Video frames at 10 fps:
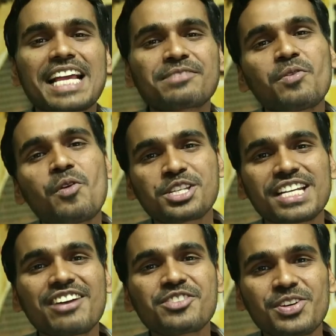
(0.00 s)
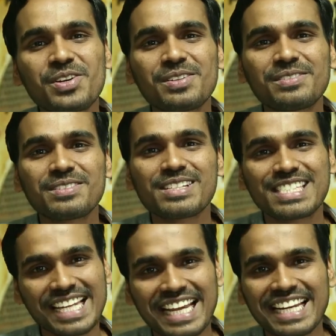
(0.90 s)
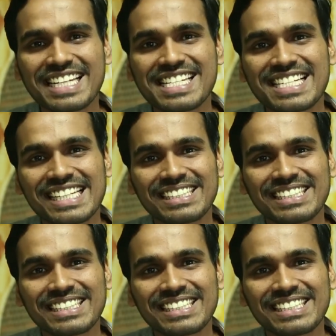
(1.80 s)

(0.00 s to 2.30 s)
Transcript: Thanks for watching our show. Stay connected.